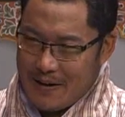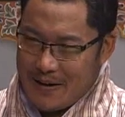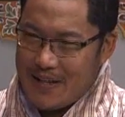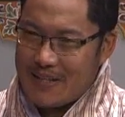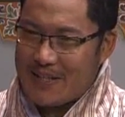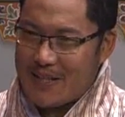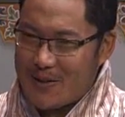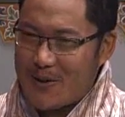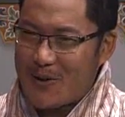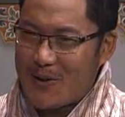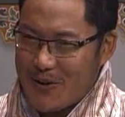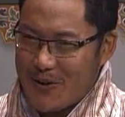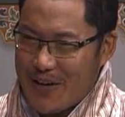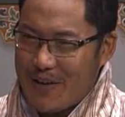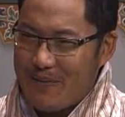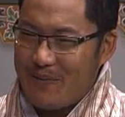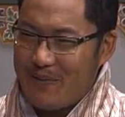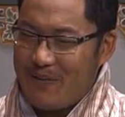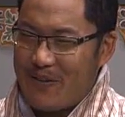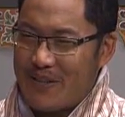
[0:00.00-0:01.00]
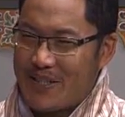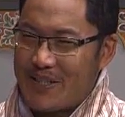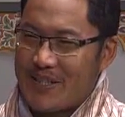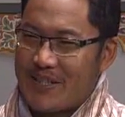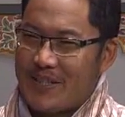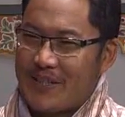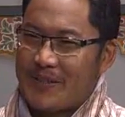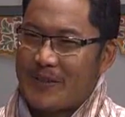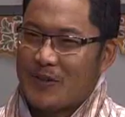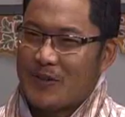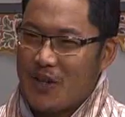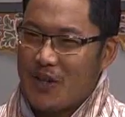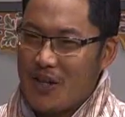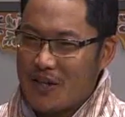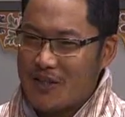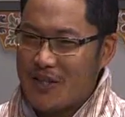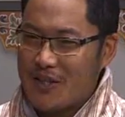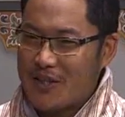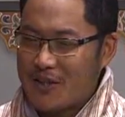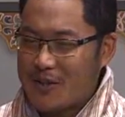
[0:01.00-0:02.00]
As I told you, I'm a bit
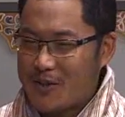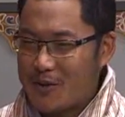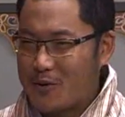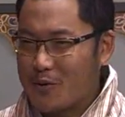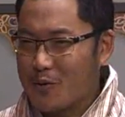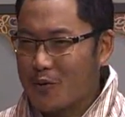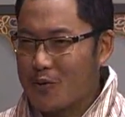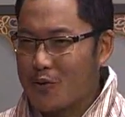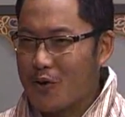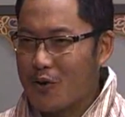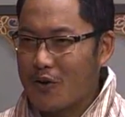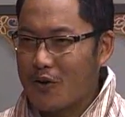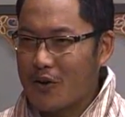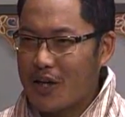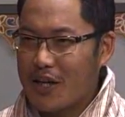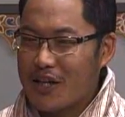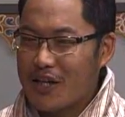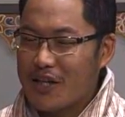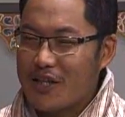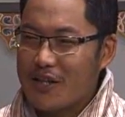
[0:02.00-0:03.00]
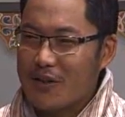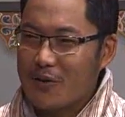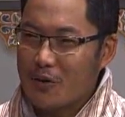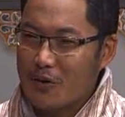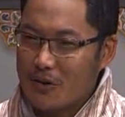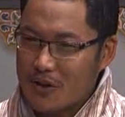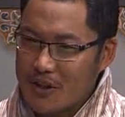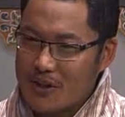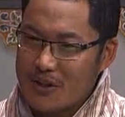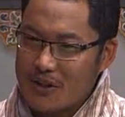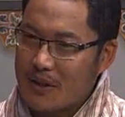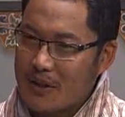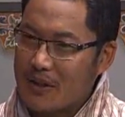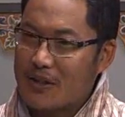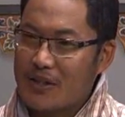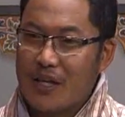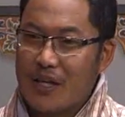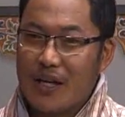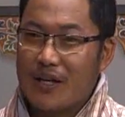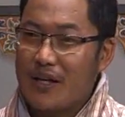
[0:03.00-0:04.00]
reluctant to talk anything on this,
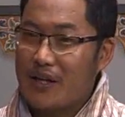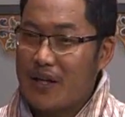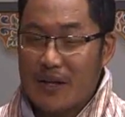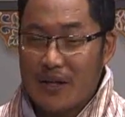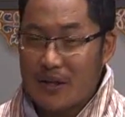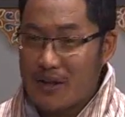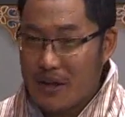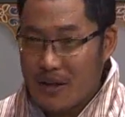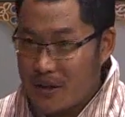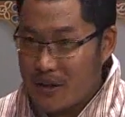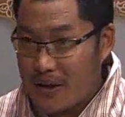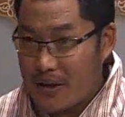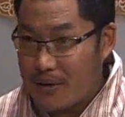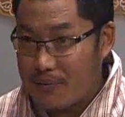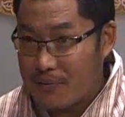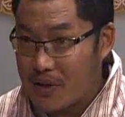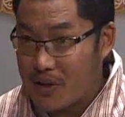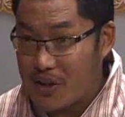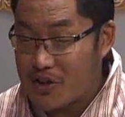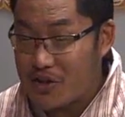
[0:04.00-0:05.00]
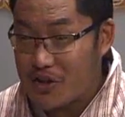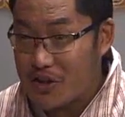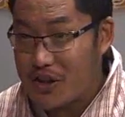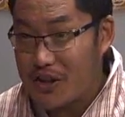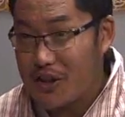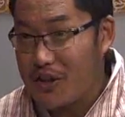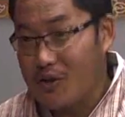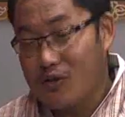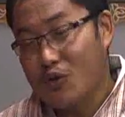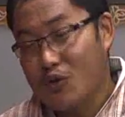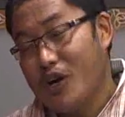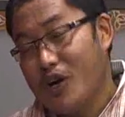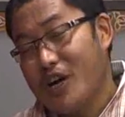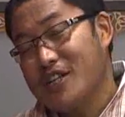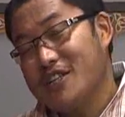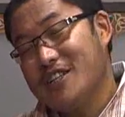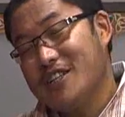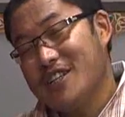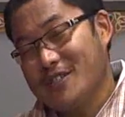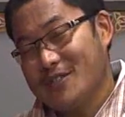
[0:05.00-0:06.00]
and I have literally no
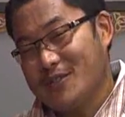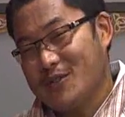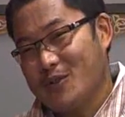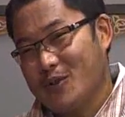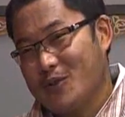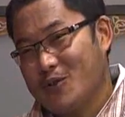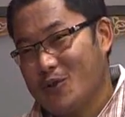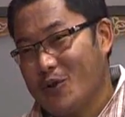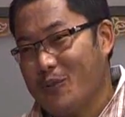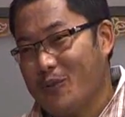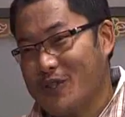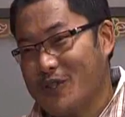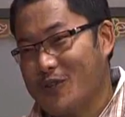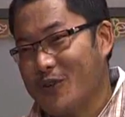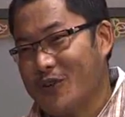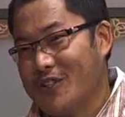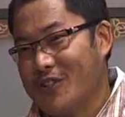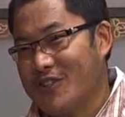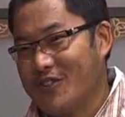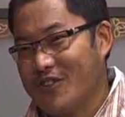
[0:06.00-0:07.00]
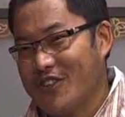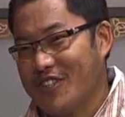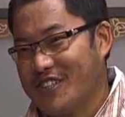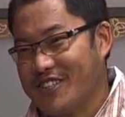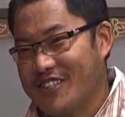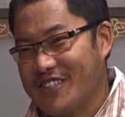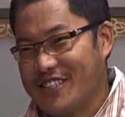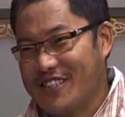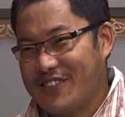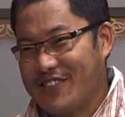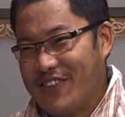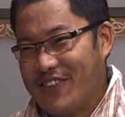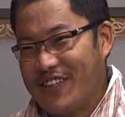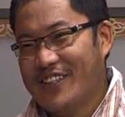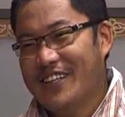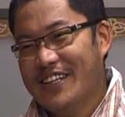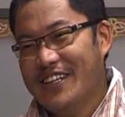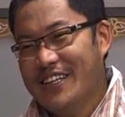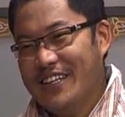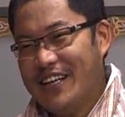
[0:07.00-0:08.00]
ideas so much on Education City Bill.
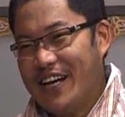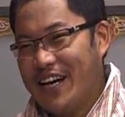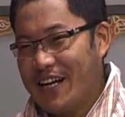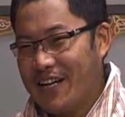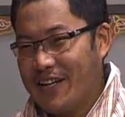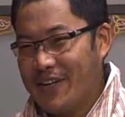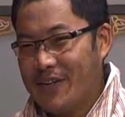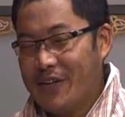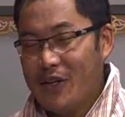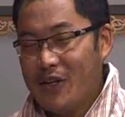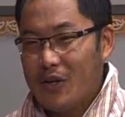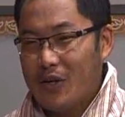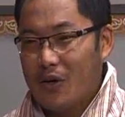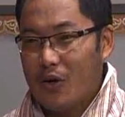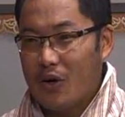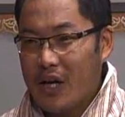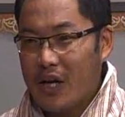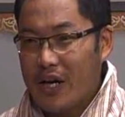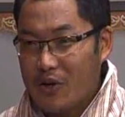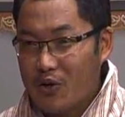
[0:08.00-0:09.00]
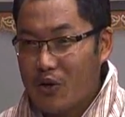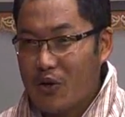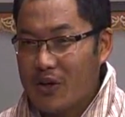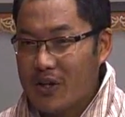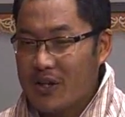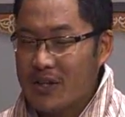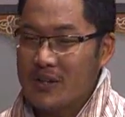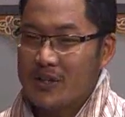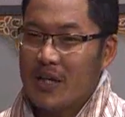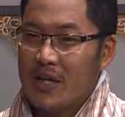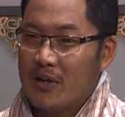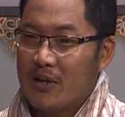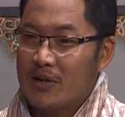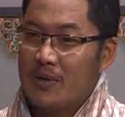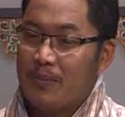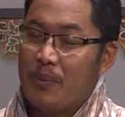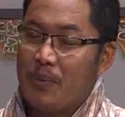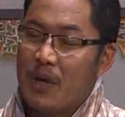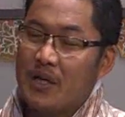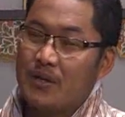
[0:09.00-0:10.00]
All I know is I was
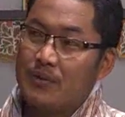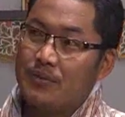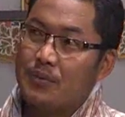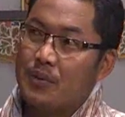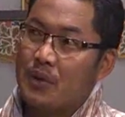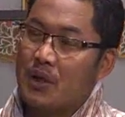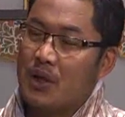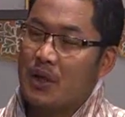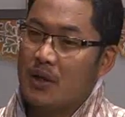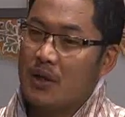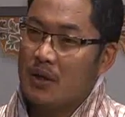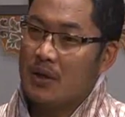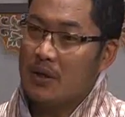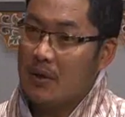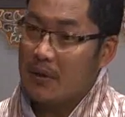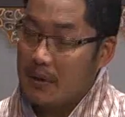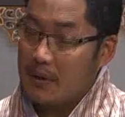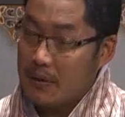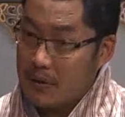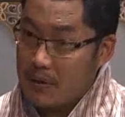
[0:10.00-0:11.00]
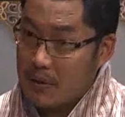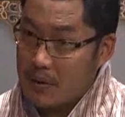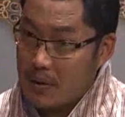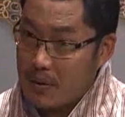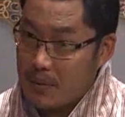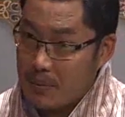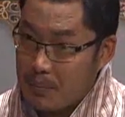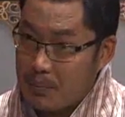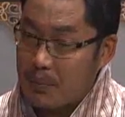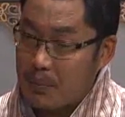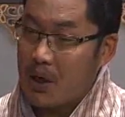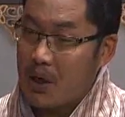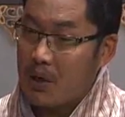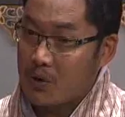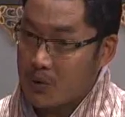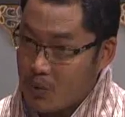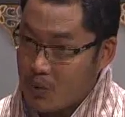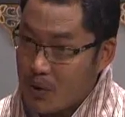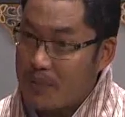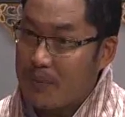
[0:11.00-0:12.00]
a part of, I
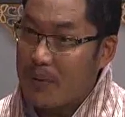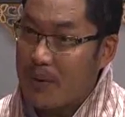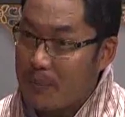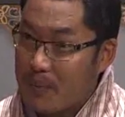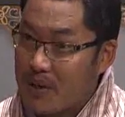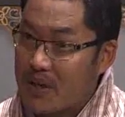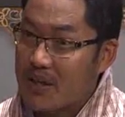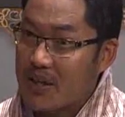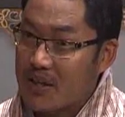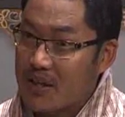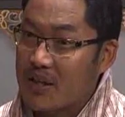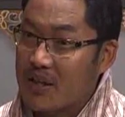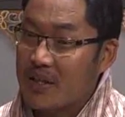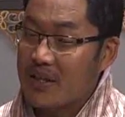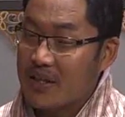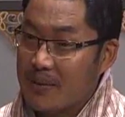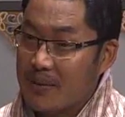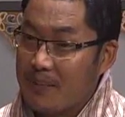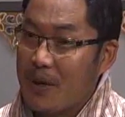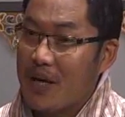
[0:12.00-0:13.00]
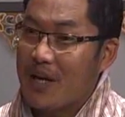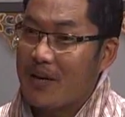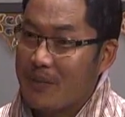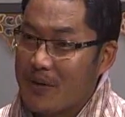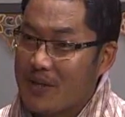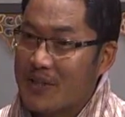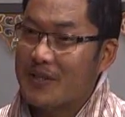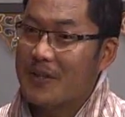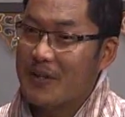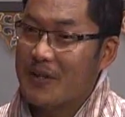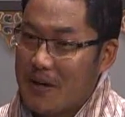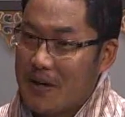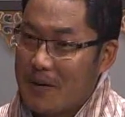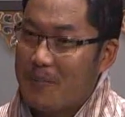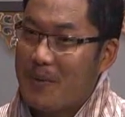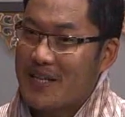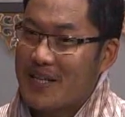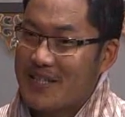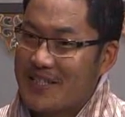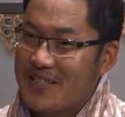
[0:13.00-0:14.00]
was one member in the Parliament
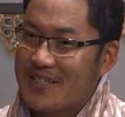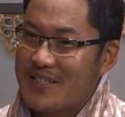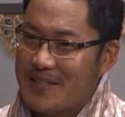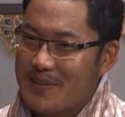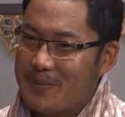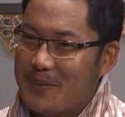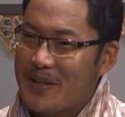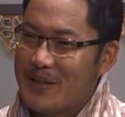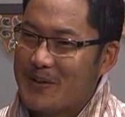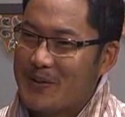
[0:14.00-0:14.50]
passing this bill.